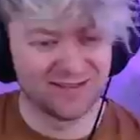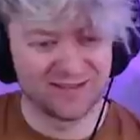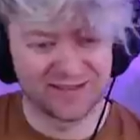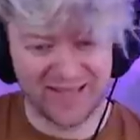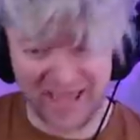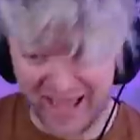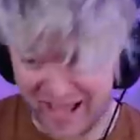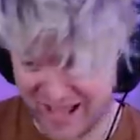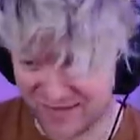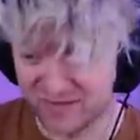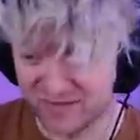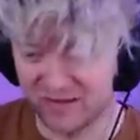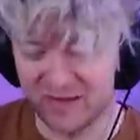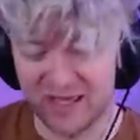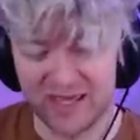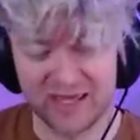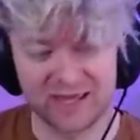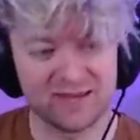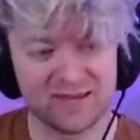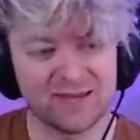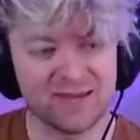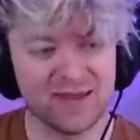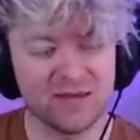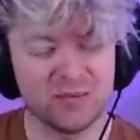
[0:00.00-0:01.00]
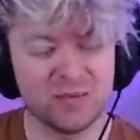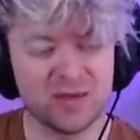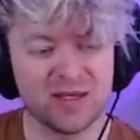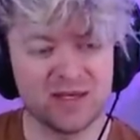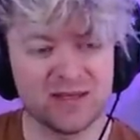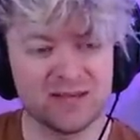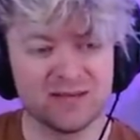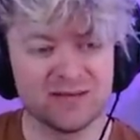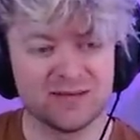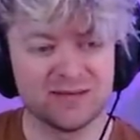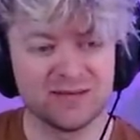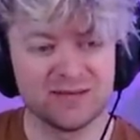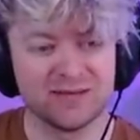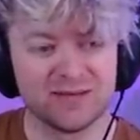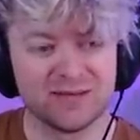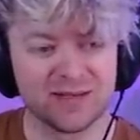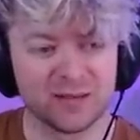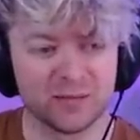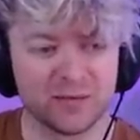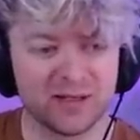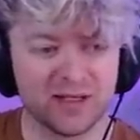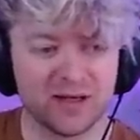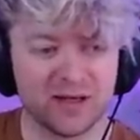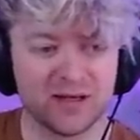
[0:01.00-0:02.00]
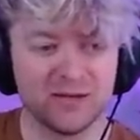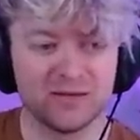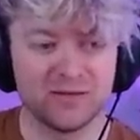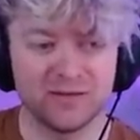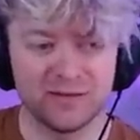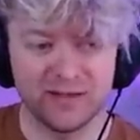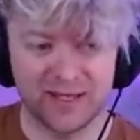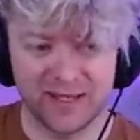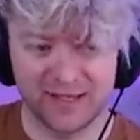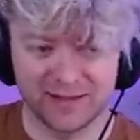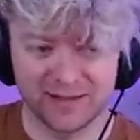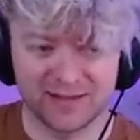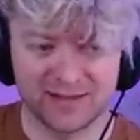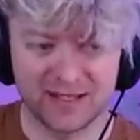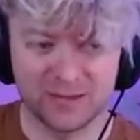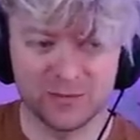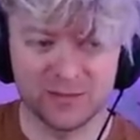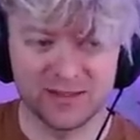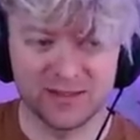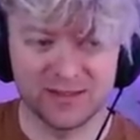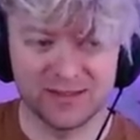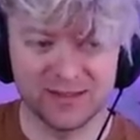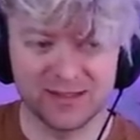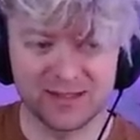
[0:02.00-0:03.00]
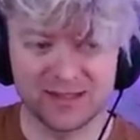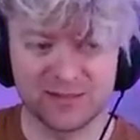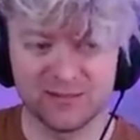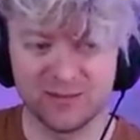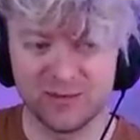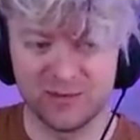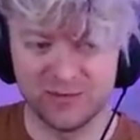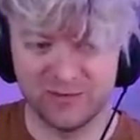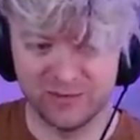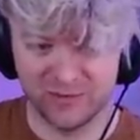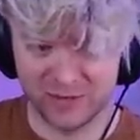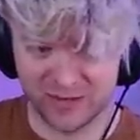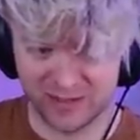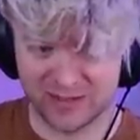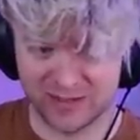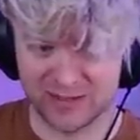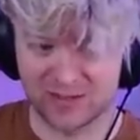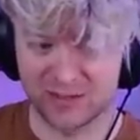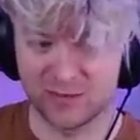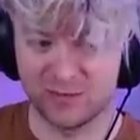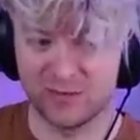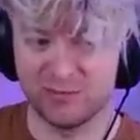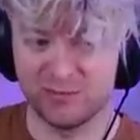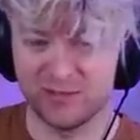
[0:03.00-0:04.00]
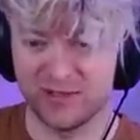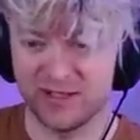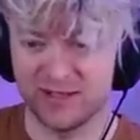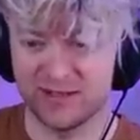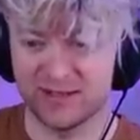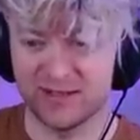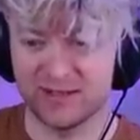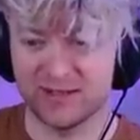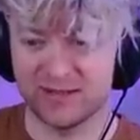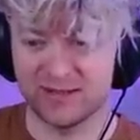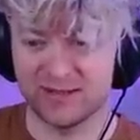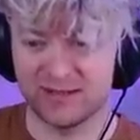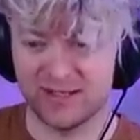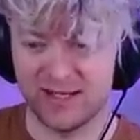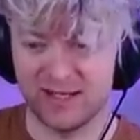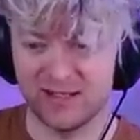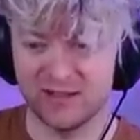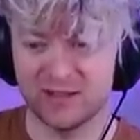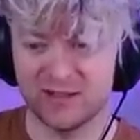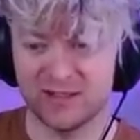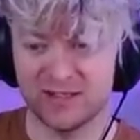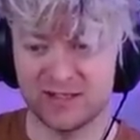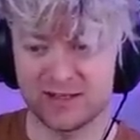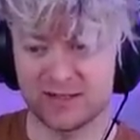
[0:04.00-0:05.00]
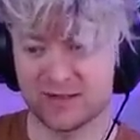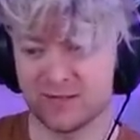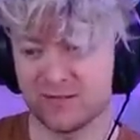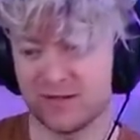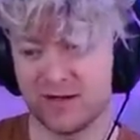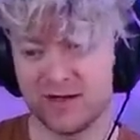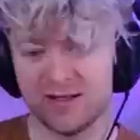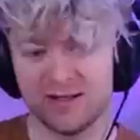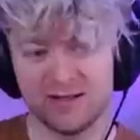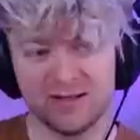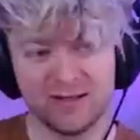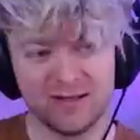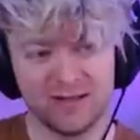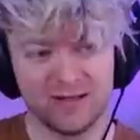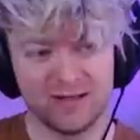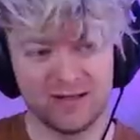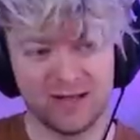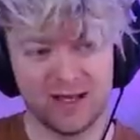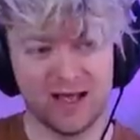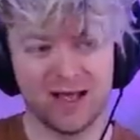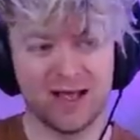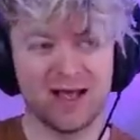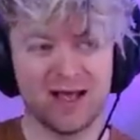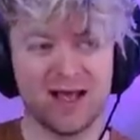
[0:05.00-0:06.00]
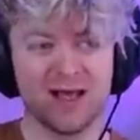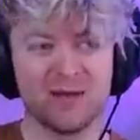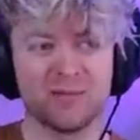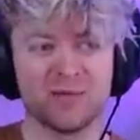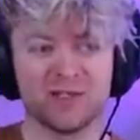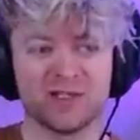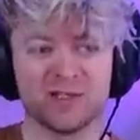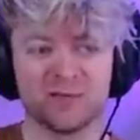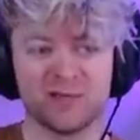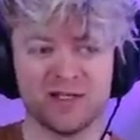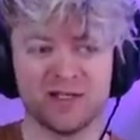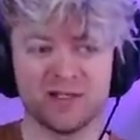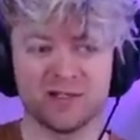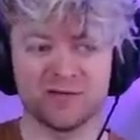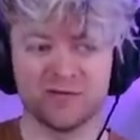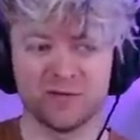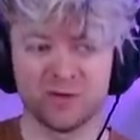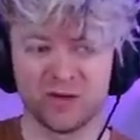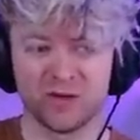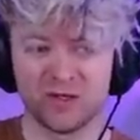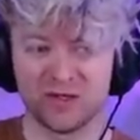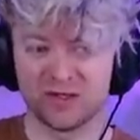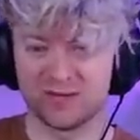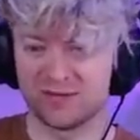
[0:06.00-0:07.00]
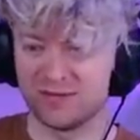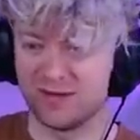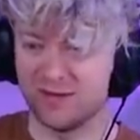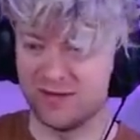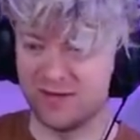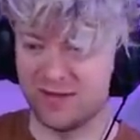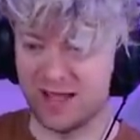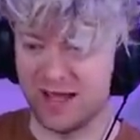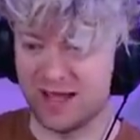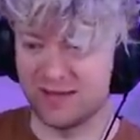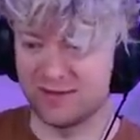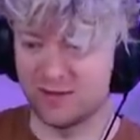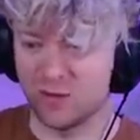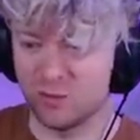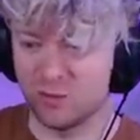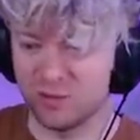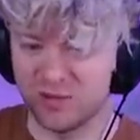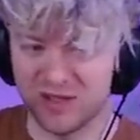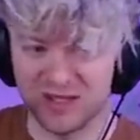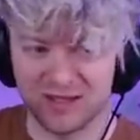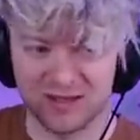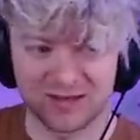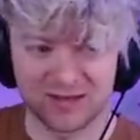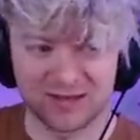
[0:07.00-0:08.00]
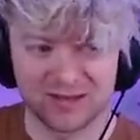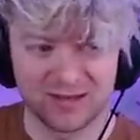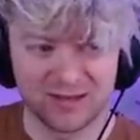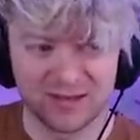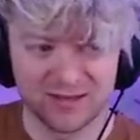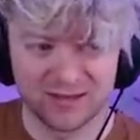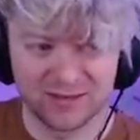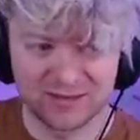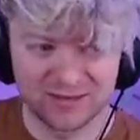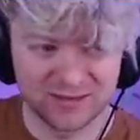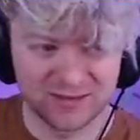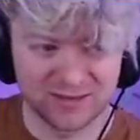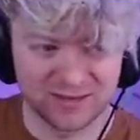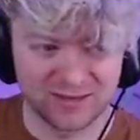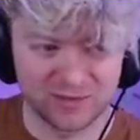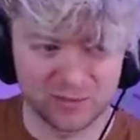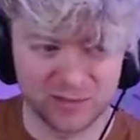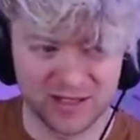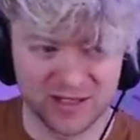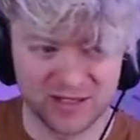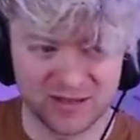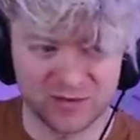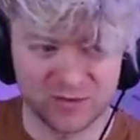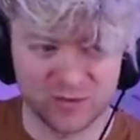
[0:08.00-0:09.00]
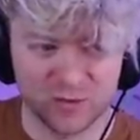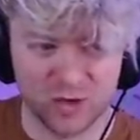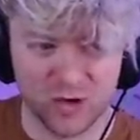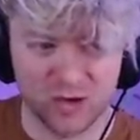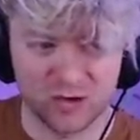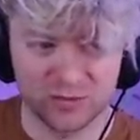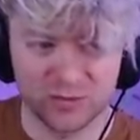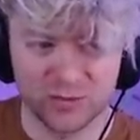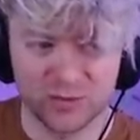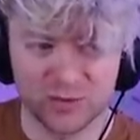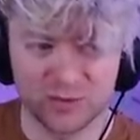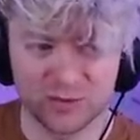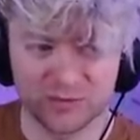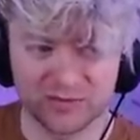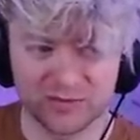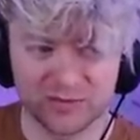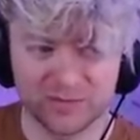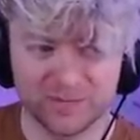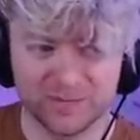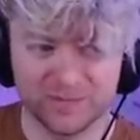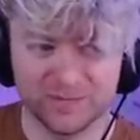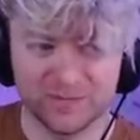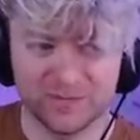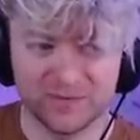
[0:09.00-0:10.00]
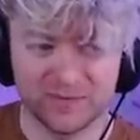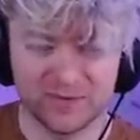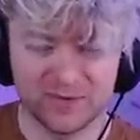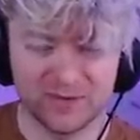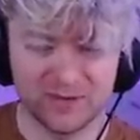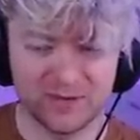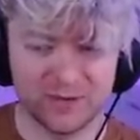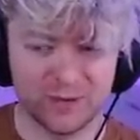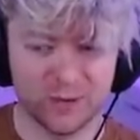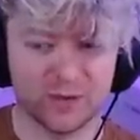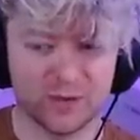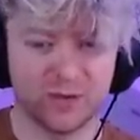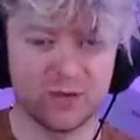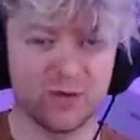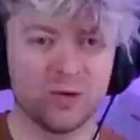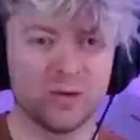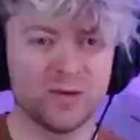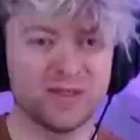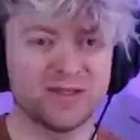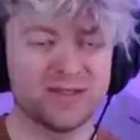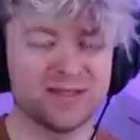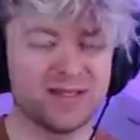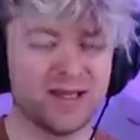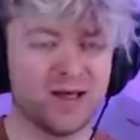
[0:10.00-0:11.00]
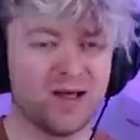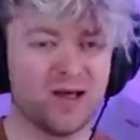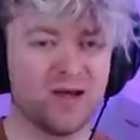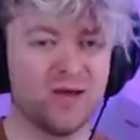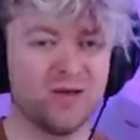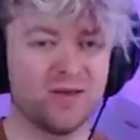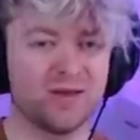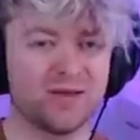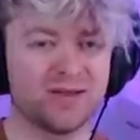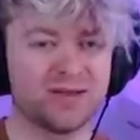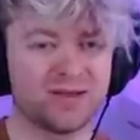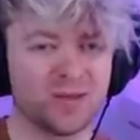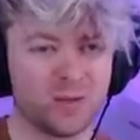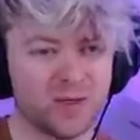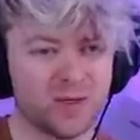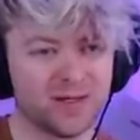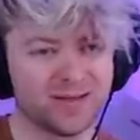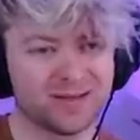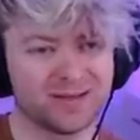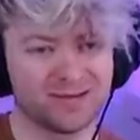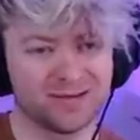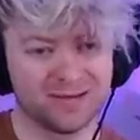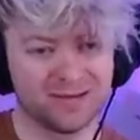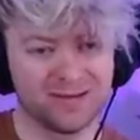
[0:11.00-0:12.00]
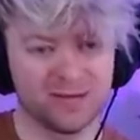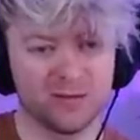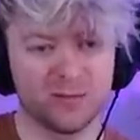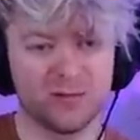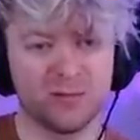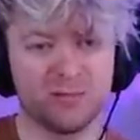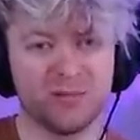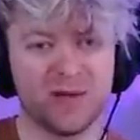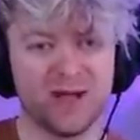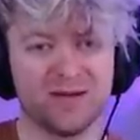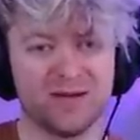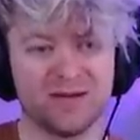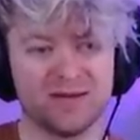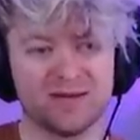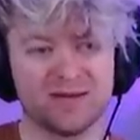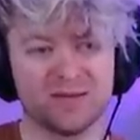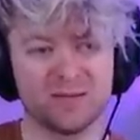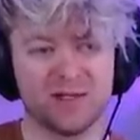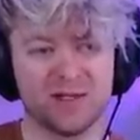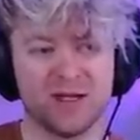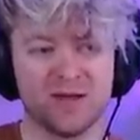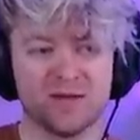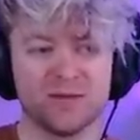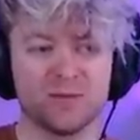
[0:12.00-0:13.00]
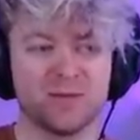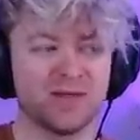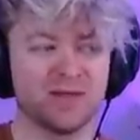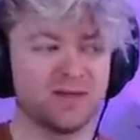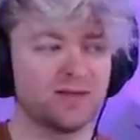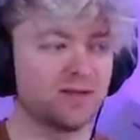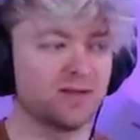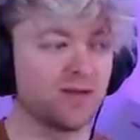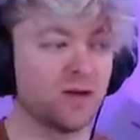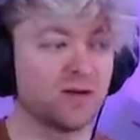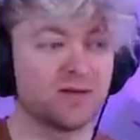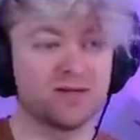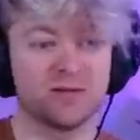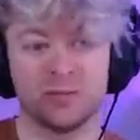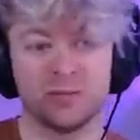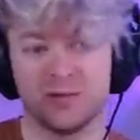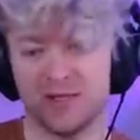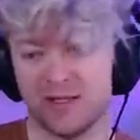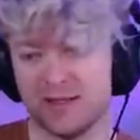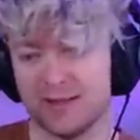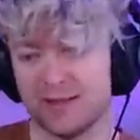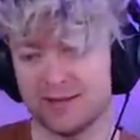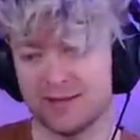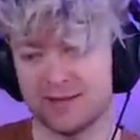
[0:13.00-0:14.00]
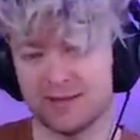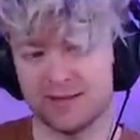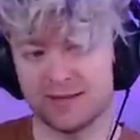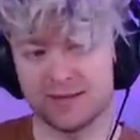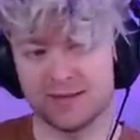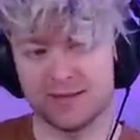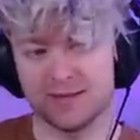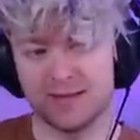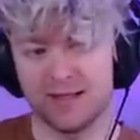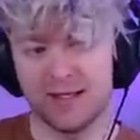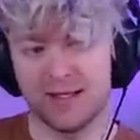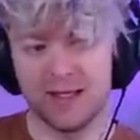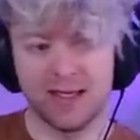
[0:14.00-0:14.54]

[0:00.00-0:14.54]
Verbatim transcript: Castle ASAP. There we go. Anytime we see this move, you guys know we play this. h six, right? Ah, bishop h four. This guy's O P. He's playing a strong move. You can always tell that someone is a little bit better than someone else when they start to play like this.